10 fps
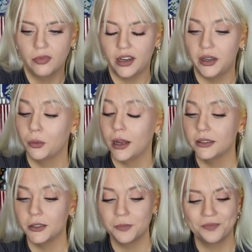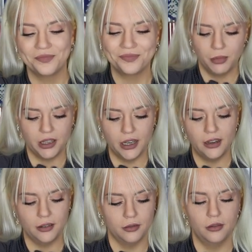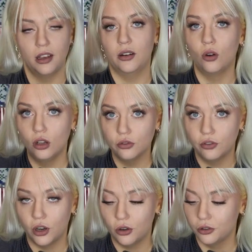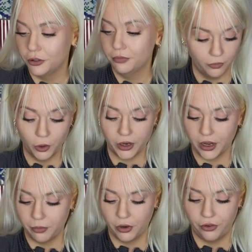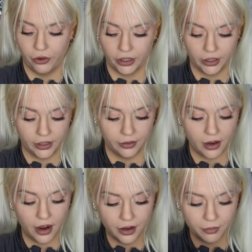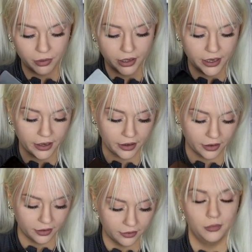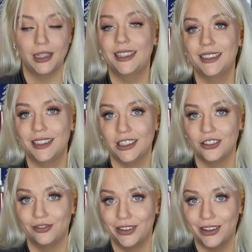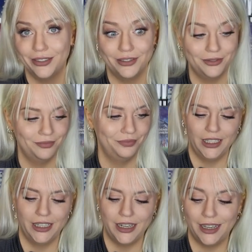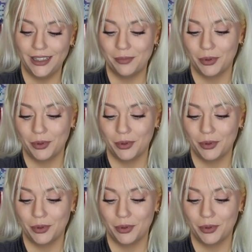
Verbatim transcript: There it went. But yeah, an old phone working perfectly. I am playing PlayStation 5 in any